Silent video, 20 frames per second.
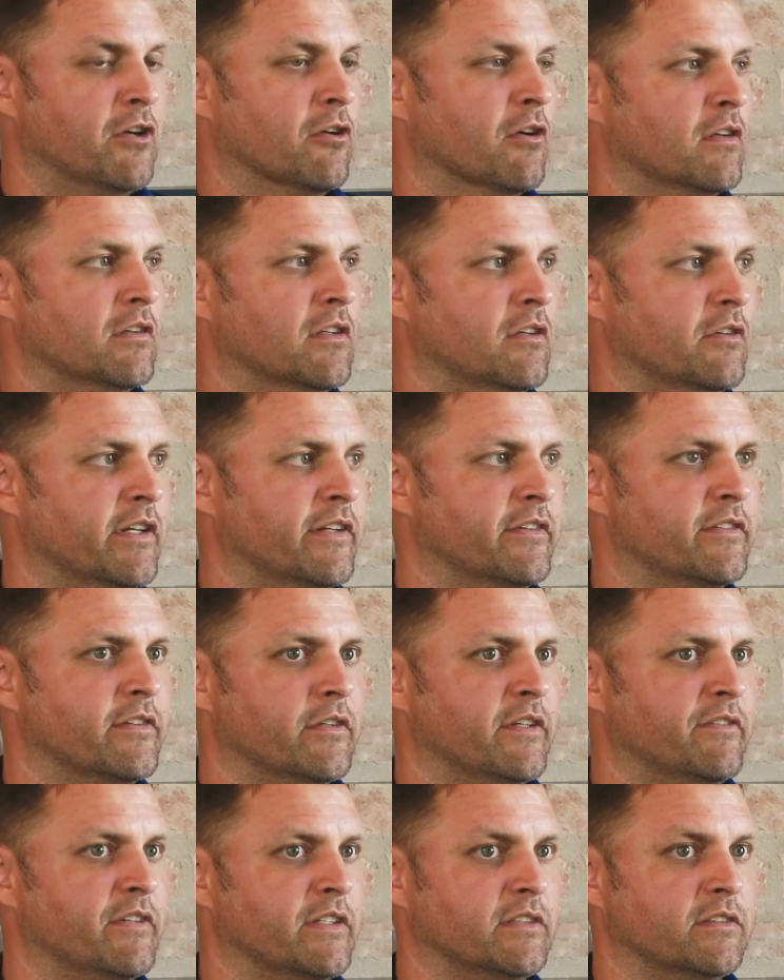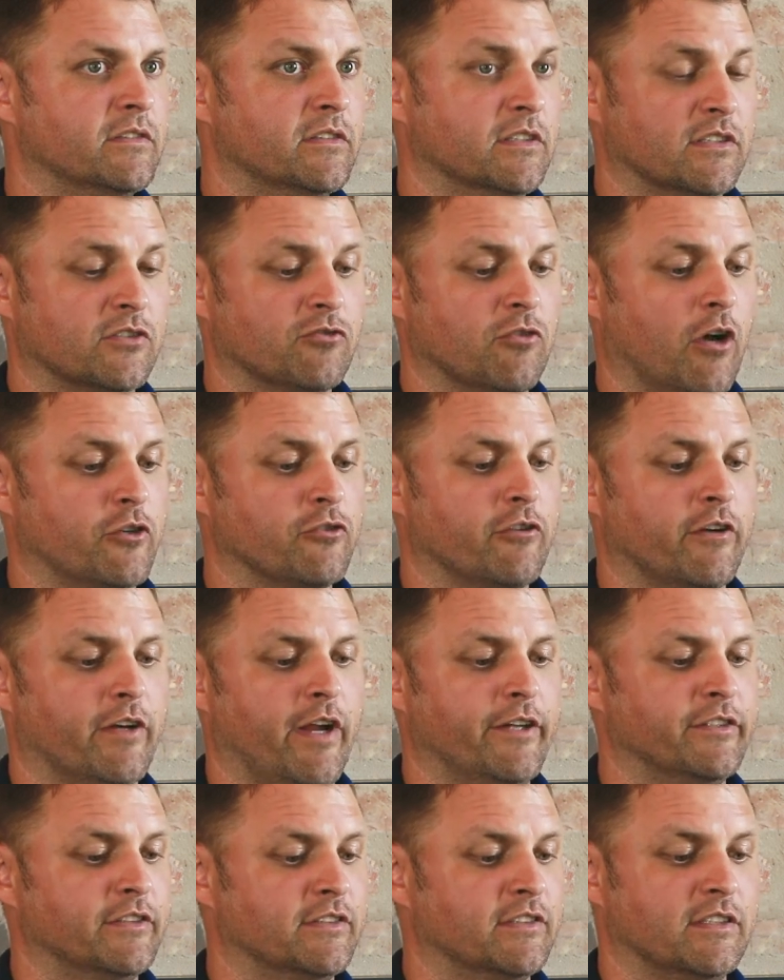you're alluding to even just structuring
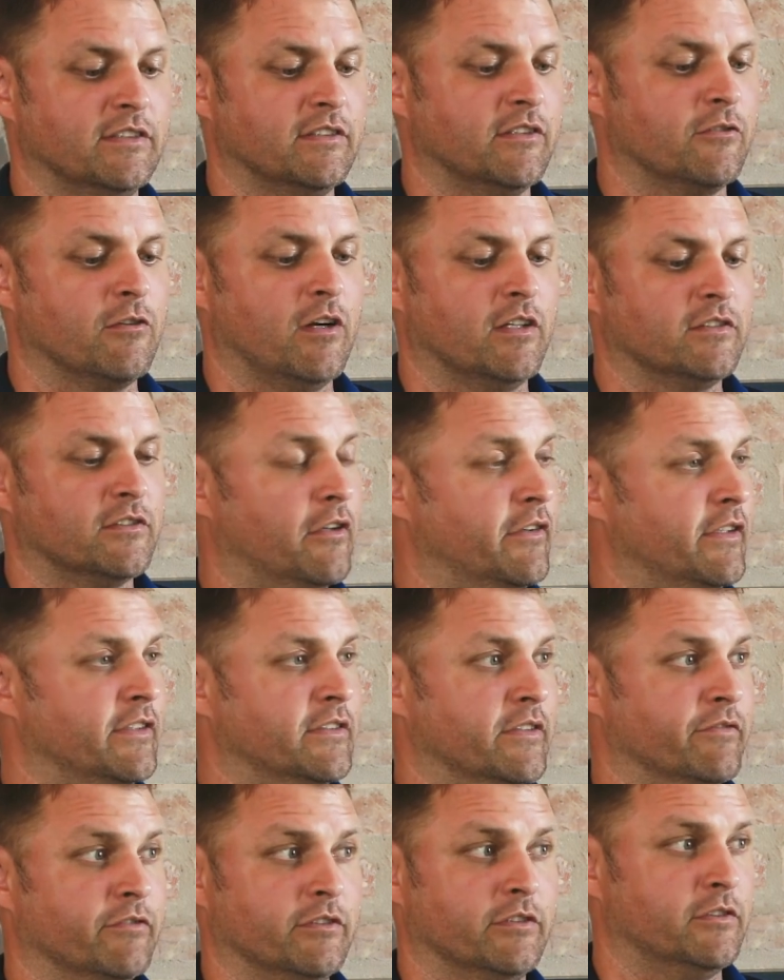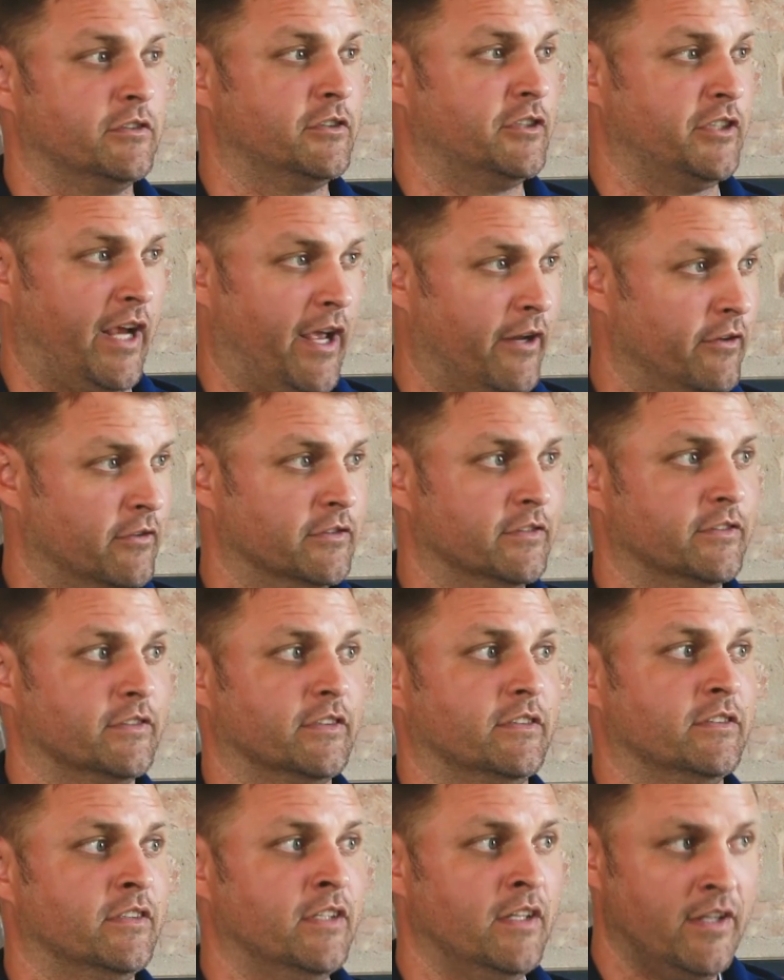agencies across all these different channels
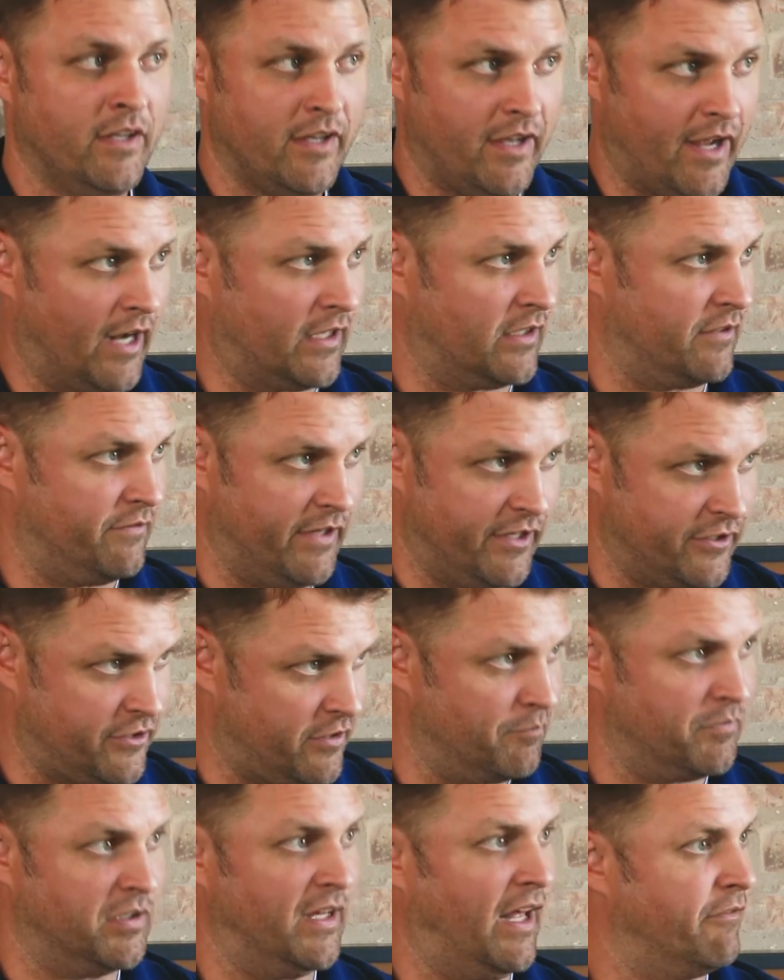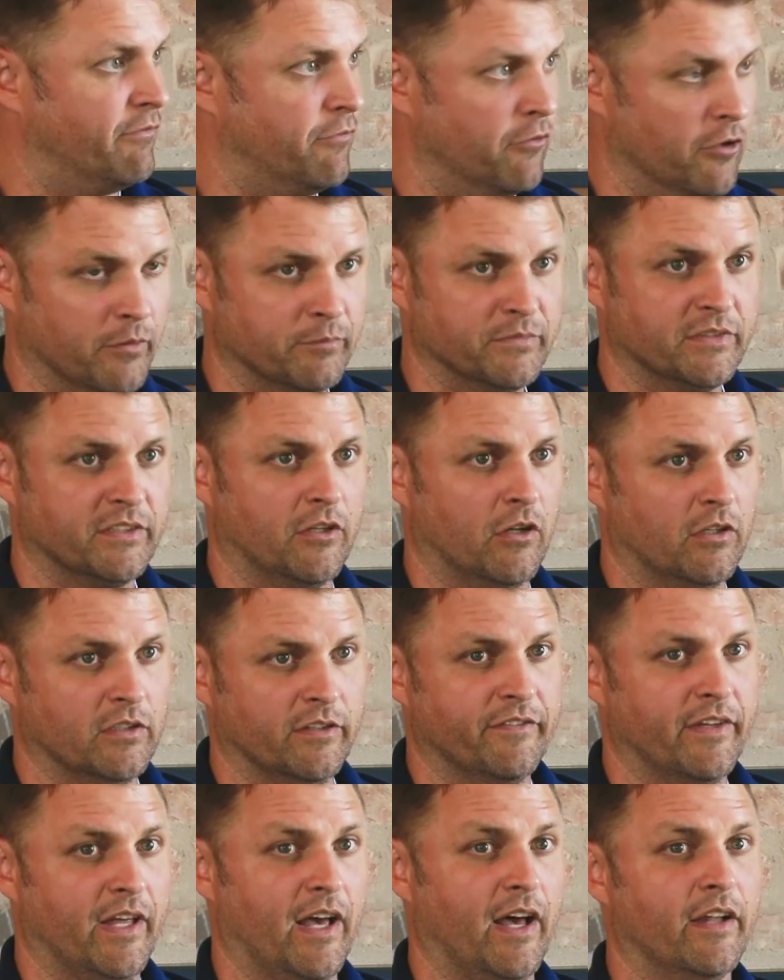and activation platforms and all
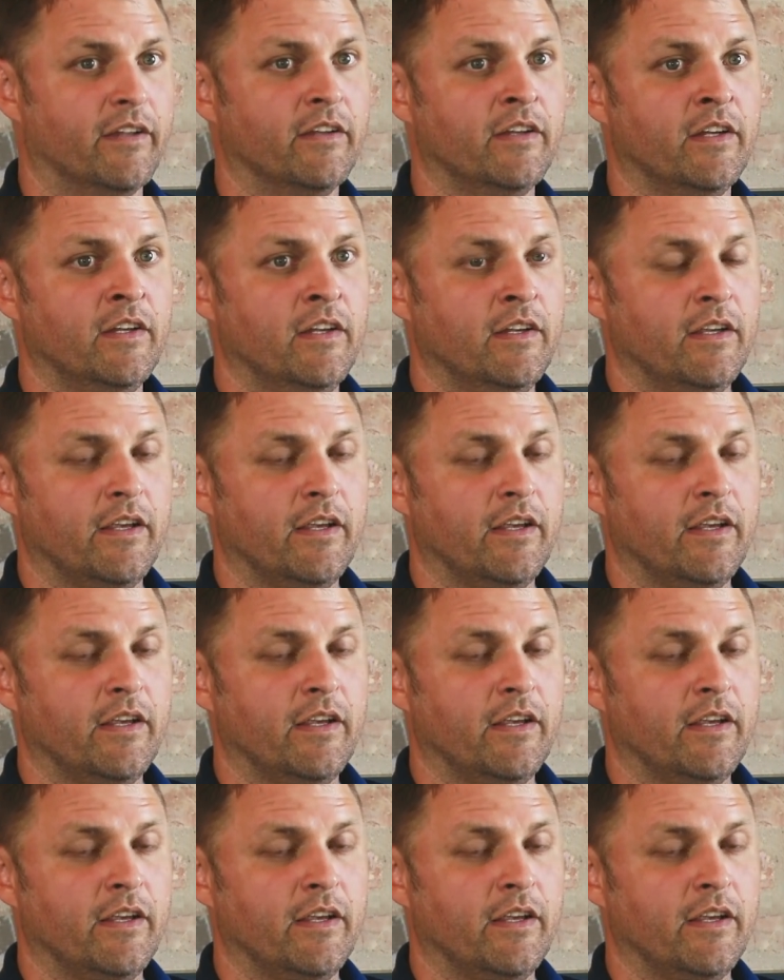of that.